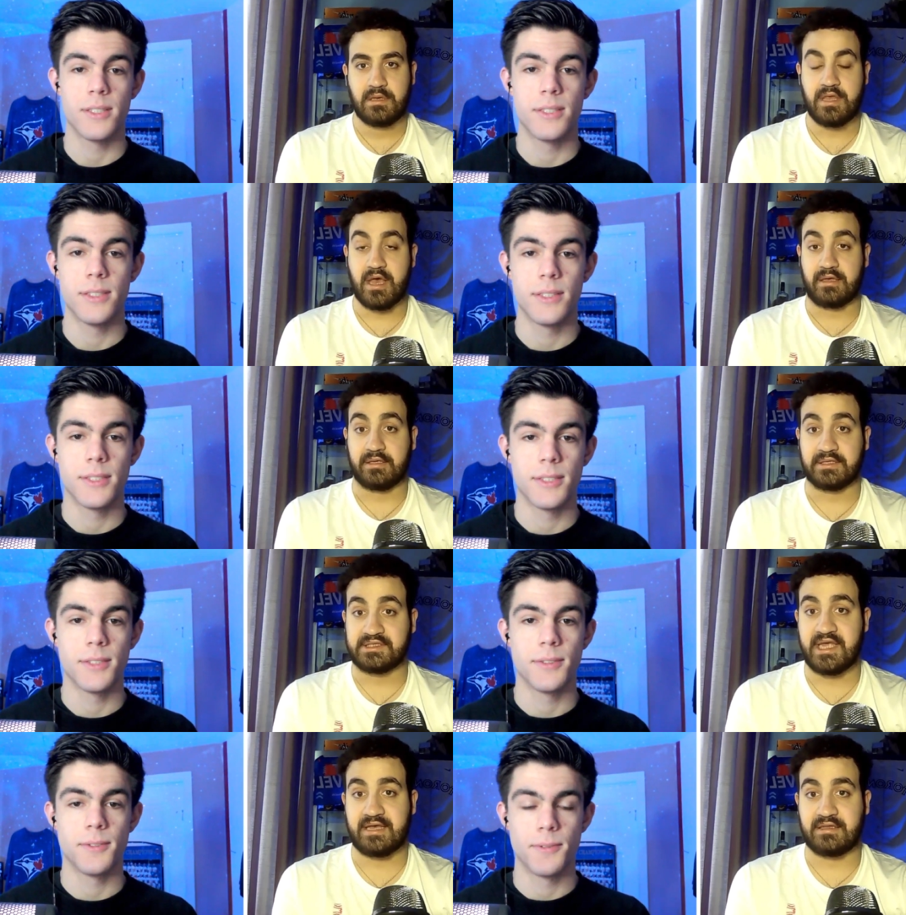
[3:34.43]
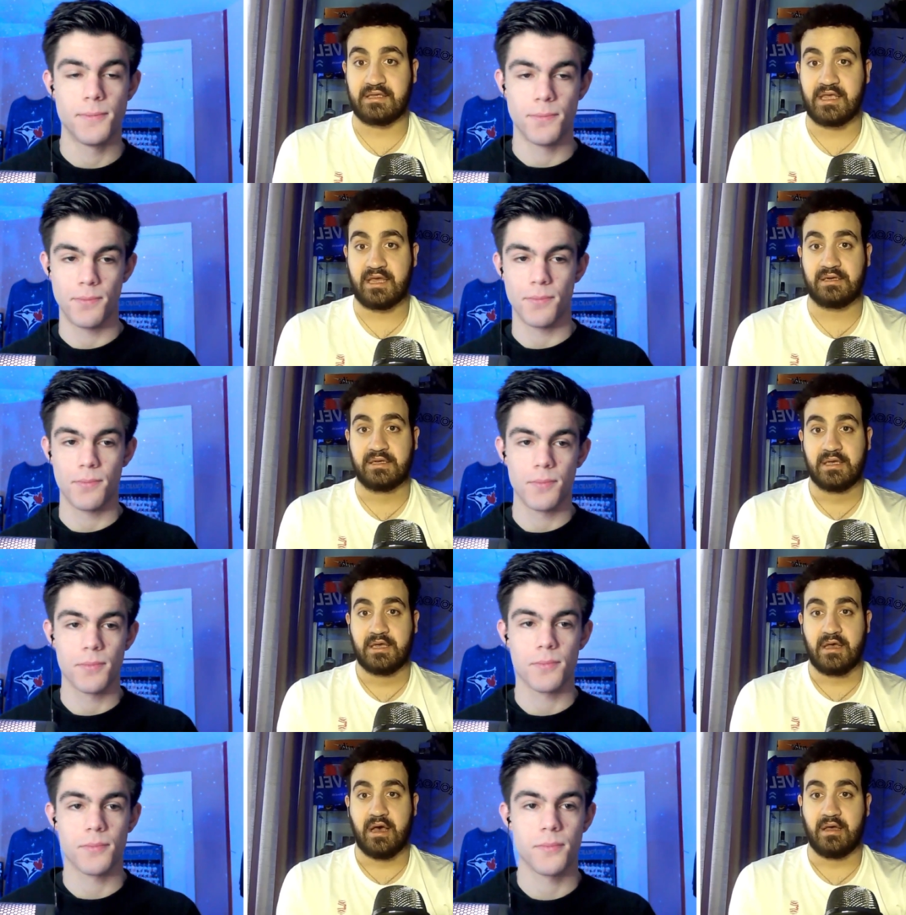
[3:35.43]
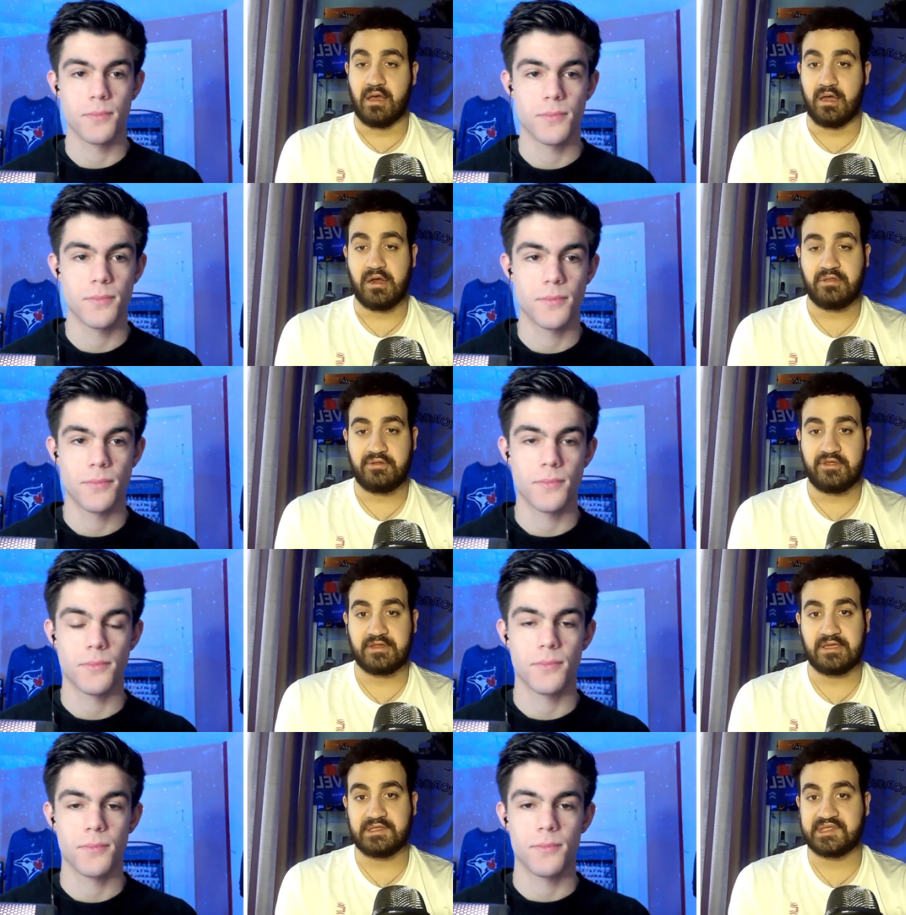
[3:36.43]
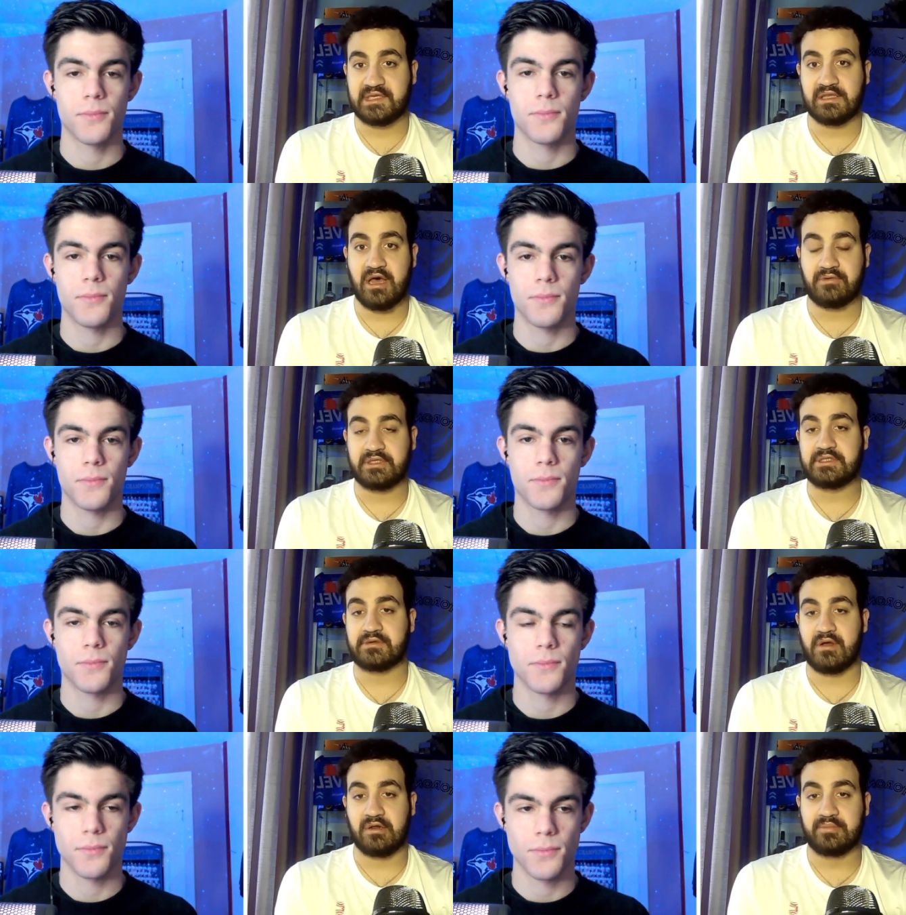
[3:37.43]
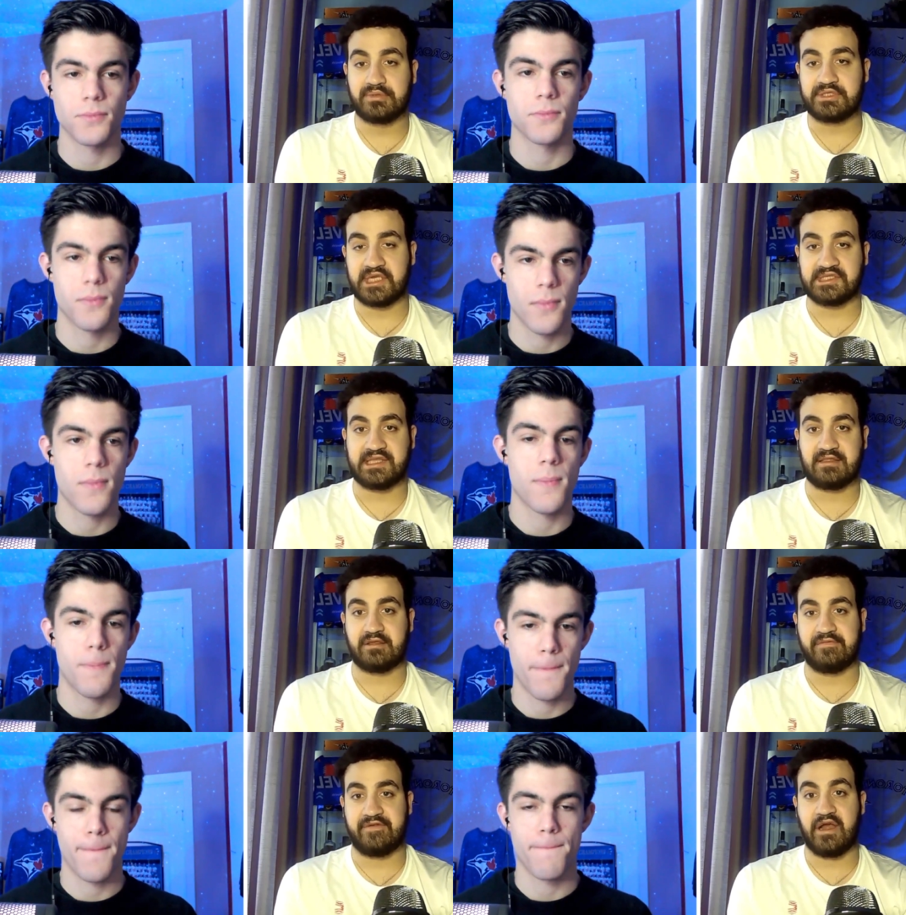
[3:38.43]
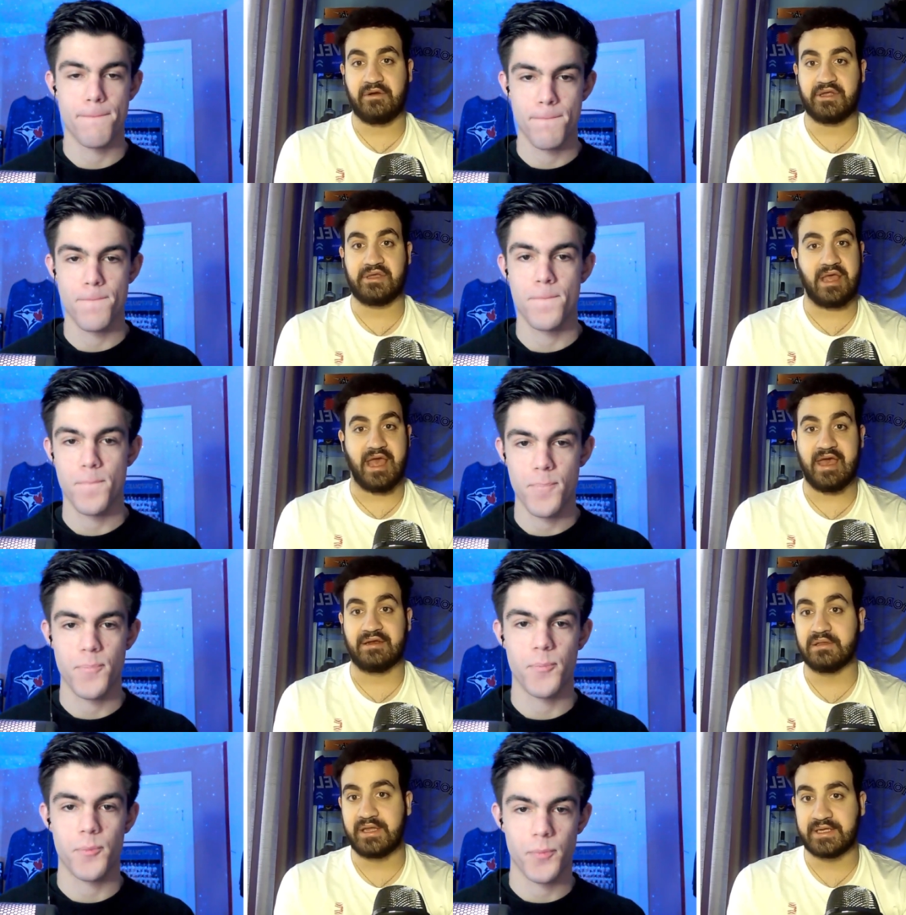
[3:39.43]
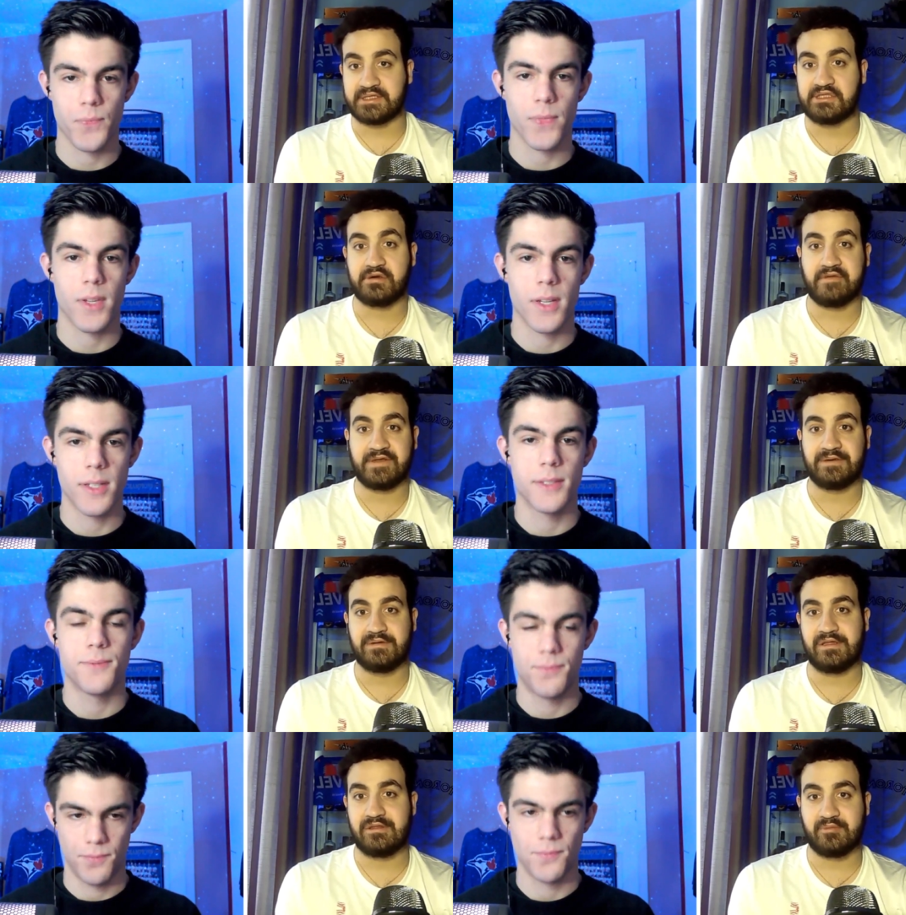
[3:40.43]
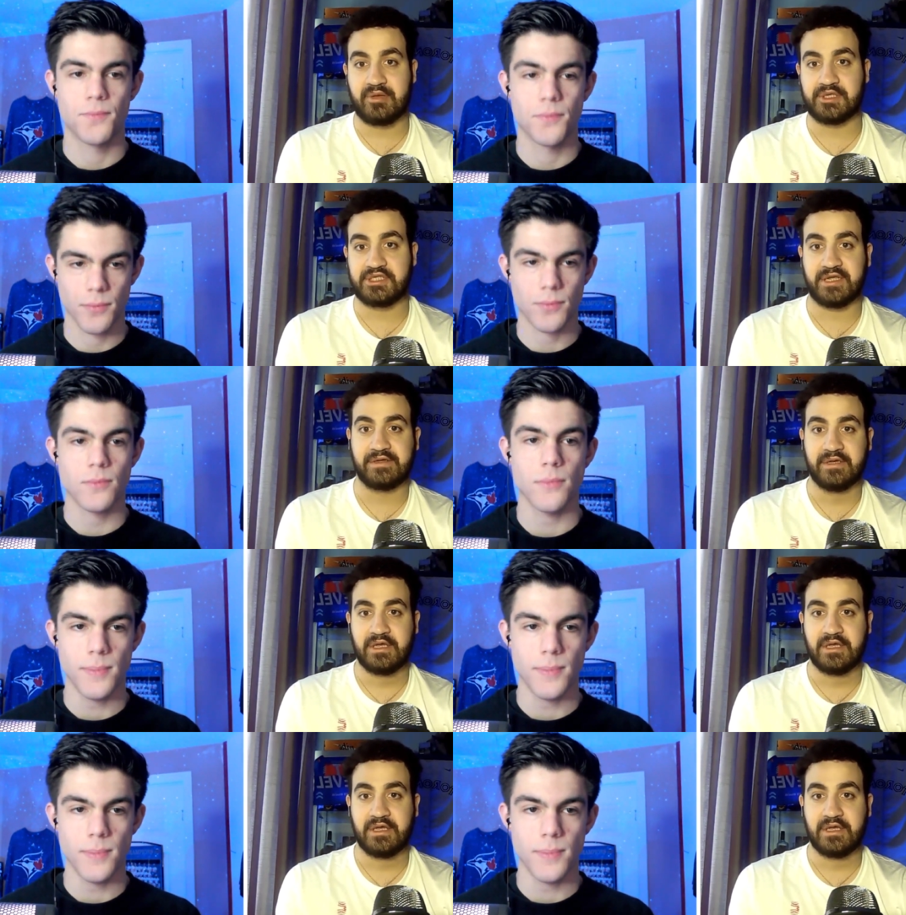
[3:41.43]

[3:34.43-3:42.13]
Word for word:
Speaker 1: Yeah, exactly. And uh, another thing that you see a lot with the Toronto Blue Jays is that they're very analytics driven in their pitching.